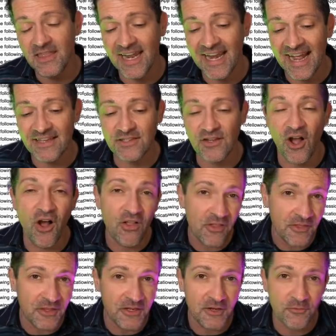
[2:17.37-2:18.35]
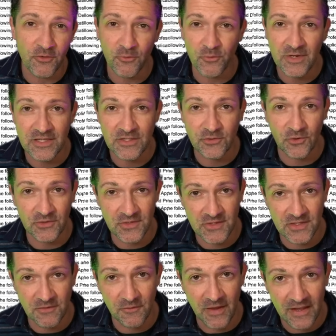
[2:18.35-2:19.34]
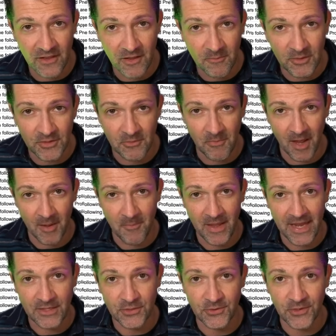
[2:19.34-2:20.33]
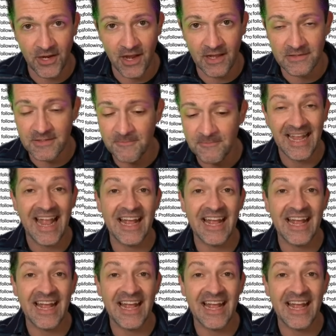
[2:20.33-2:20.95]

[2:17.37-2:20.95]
that has all of the different resources available to my Patreons,